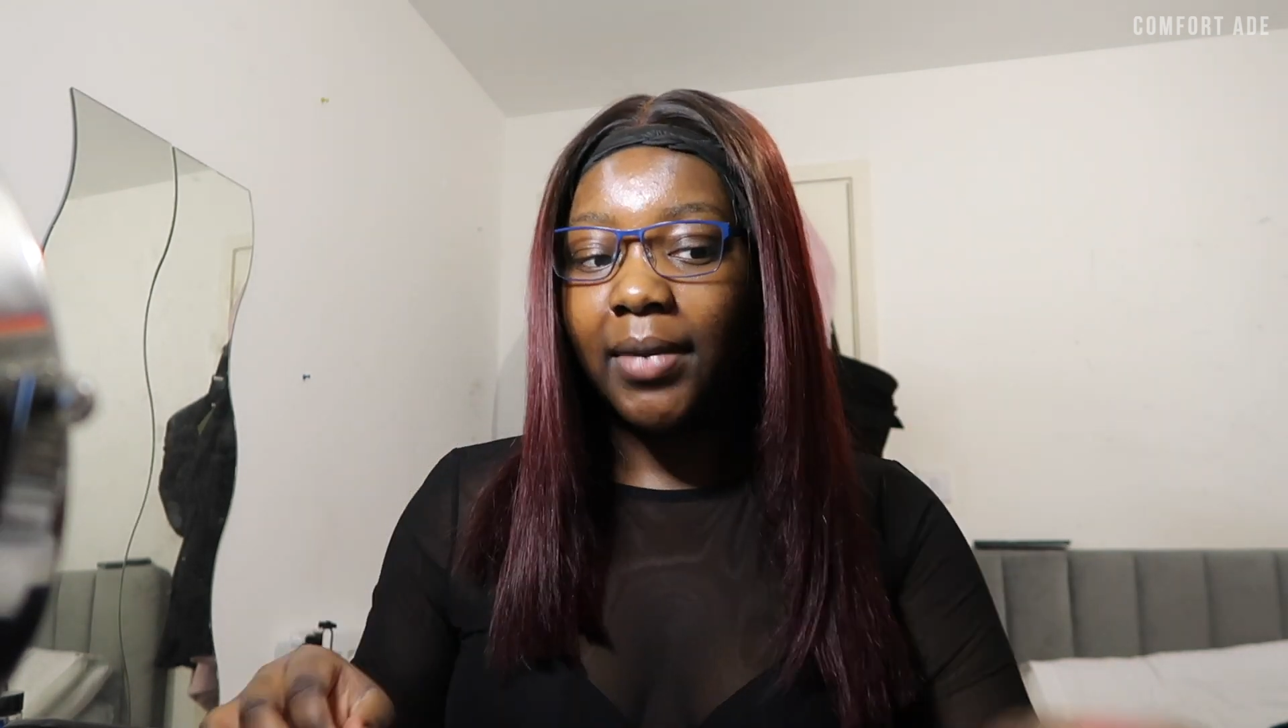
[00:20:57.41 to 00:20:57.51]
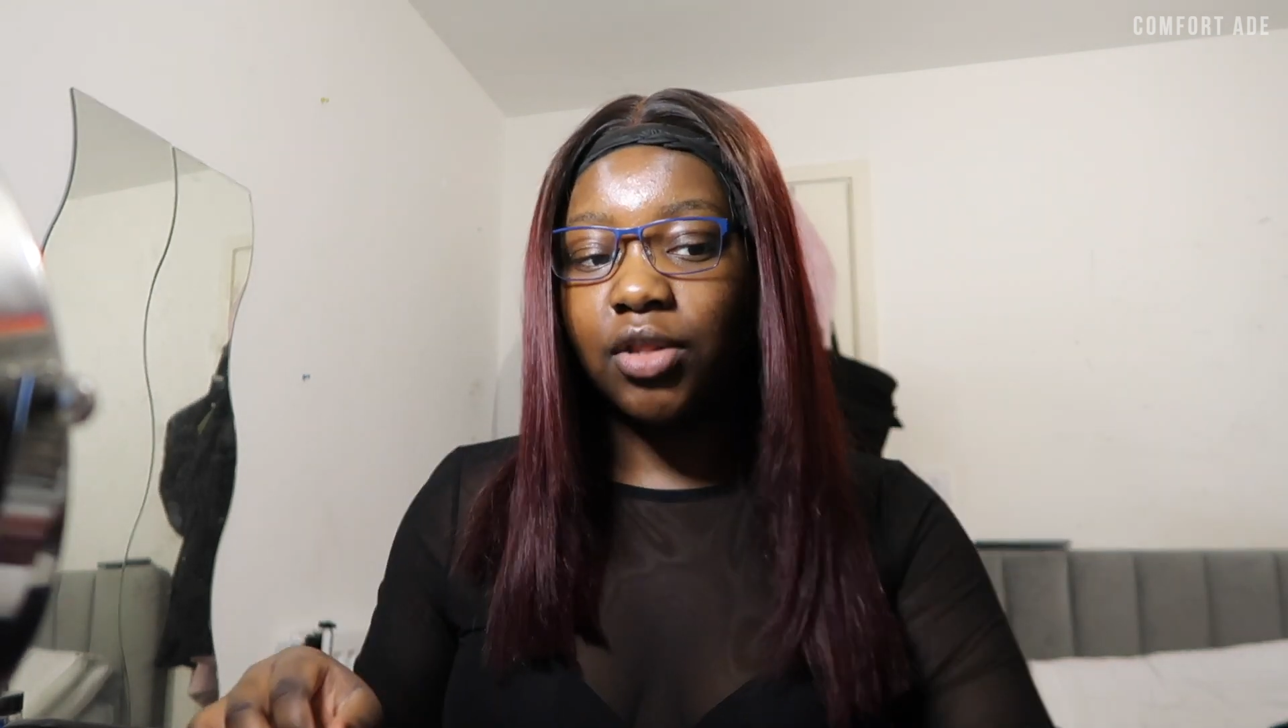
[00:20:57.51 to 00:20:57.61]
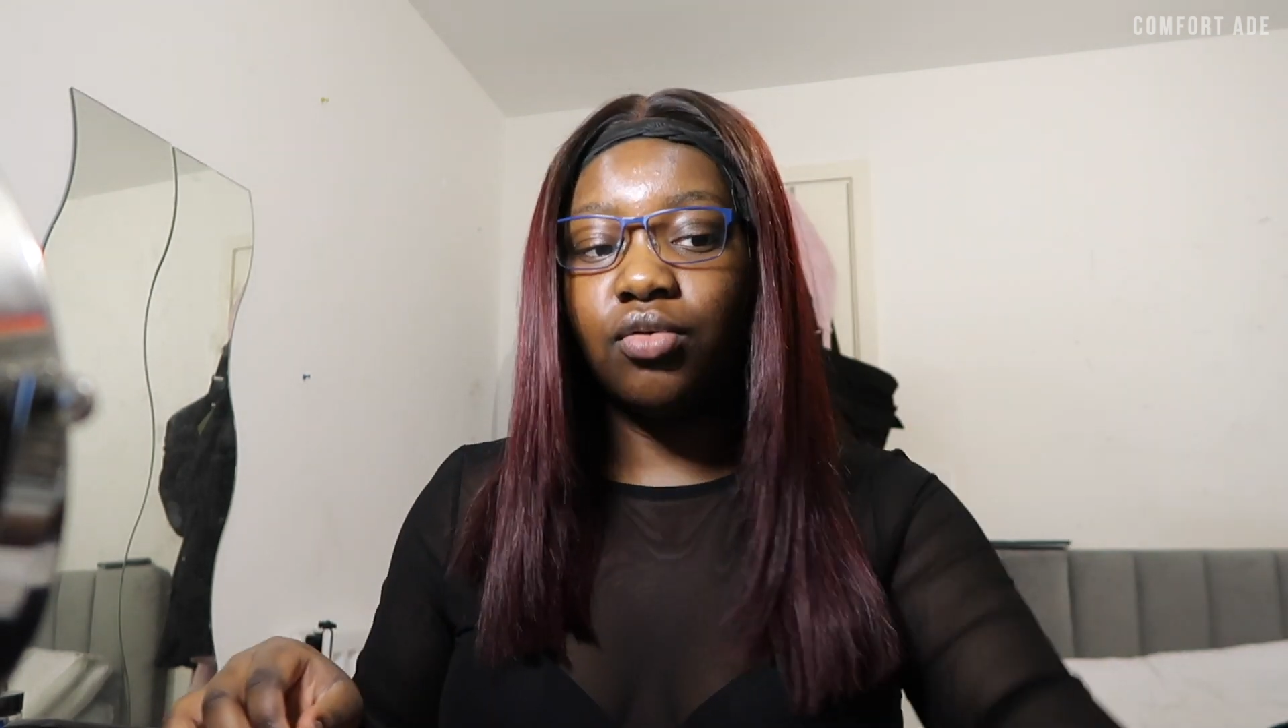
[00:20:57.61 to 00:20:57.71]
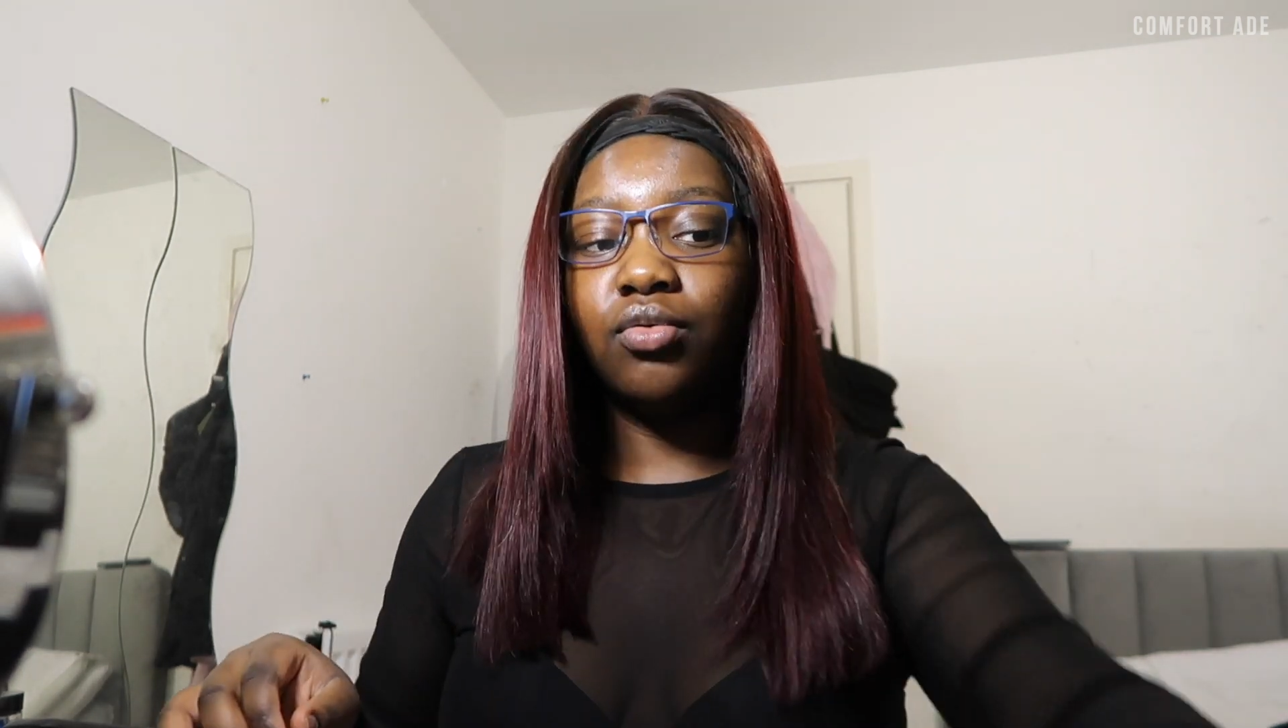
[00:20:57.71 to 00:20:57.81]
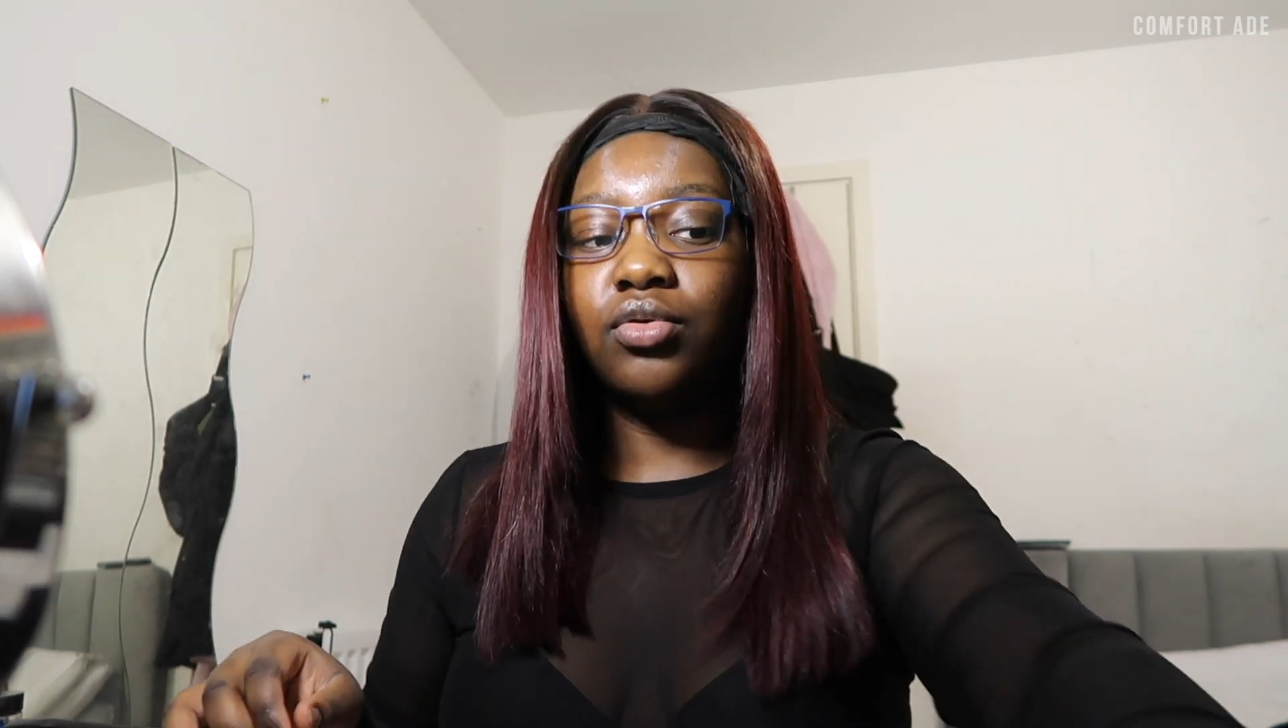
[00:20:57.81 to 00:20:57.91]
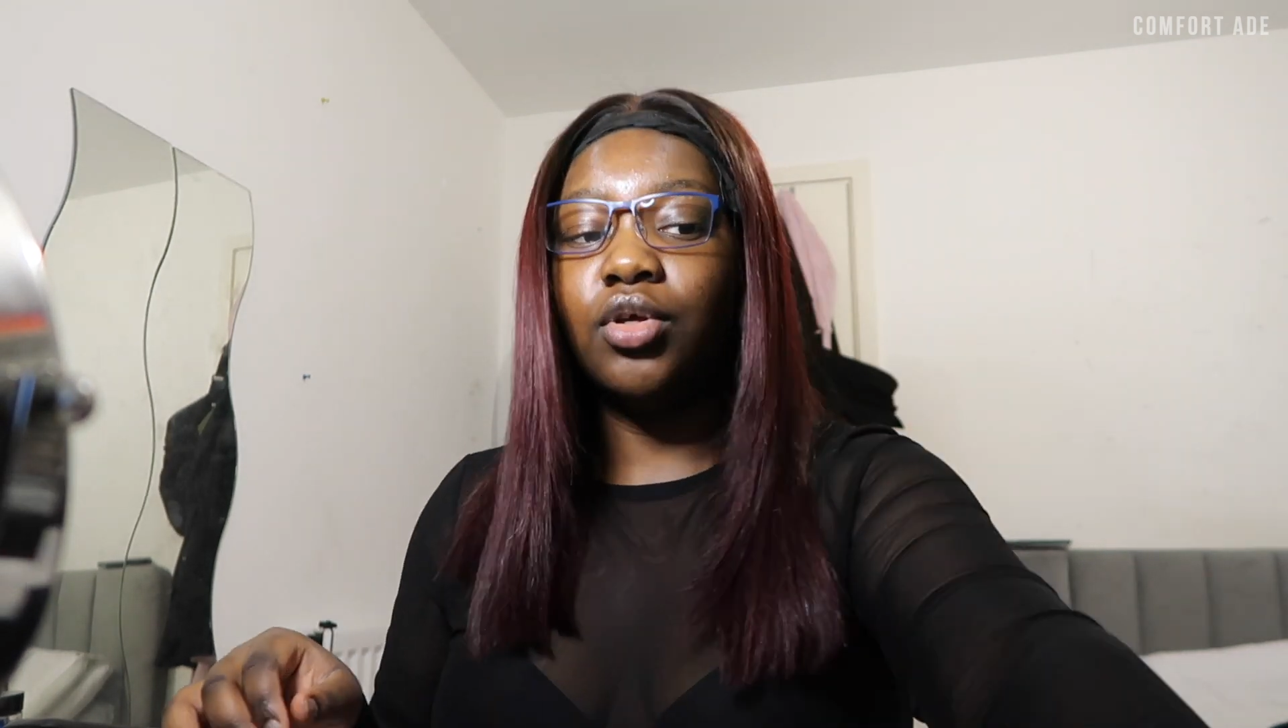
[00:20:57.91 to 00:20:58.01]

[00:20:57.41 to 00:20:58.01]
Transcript: Mitchell.